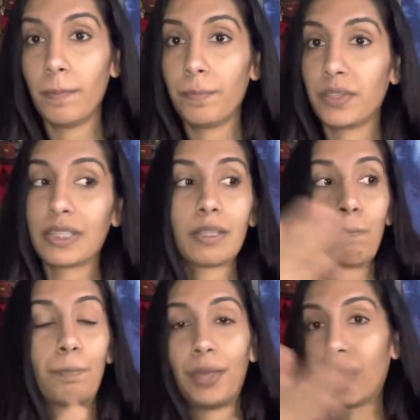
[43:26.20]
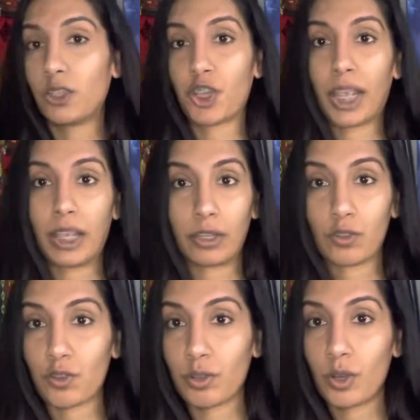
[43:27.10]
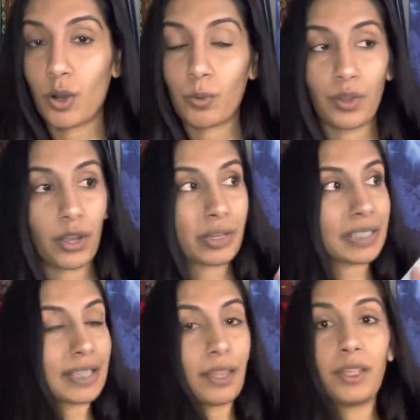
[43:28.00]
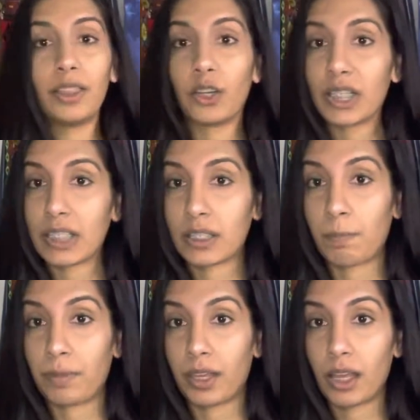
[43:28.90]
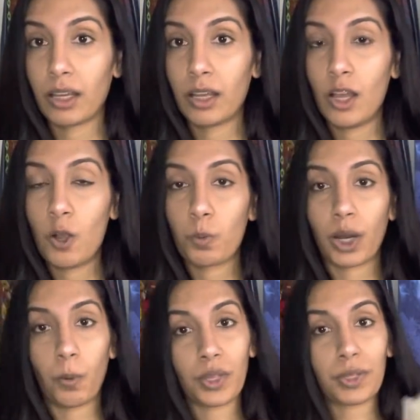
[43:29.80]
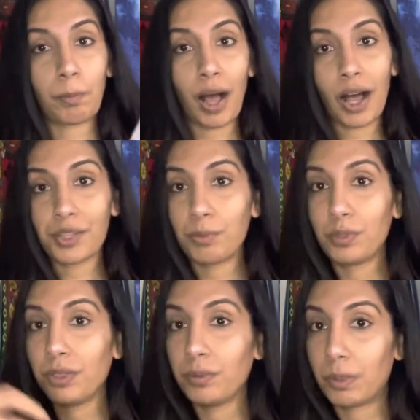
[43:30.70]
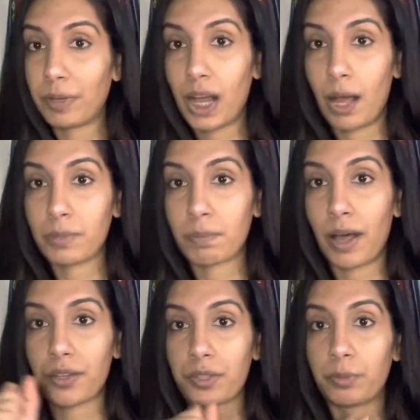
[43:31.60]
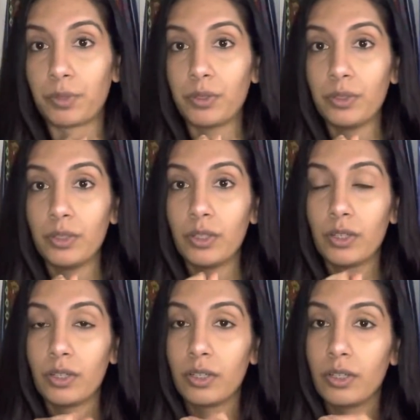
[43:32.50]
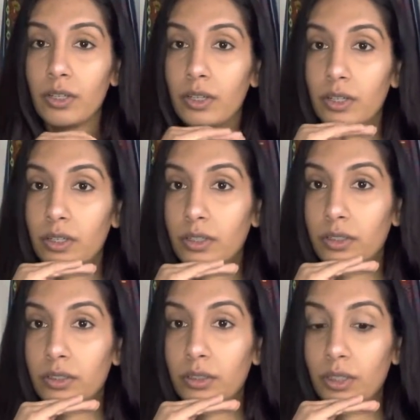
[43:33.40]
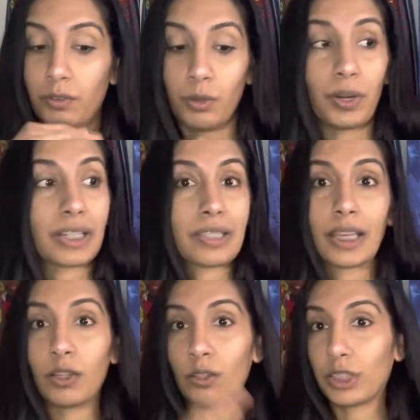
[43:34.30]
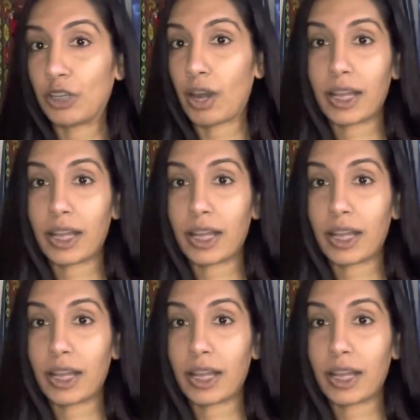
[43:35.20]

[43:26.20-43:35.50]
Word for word: This is a big change where there was nothing, there was something, where it was impossible becomes possible. If you are single, you're not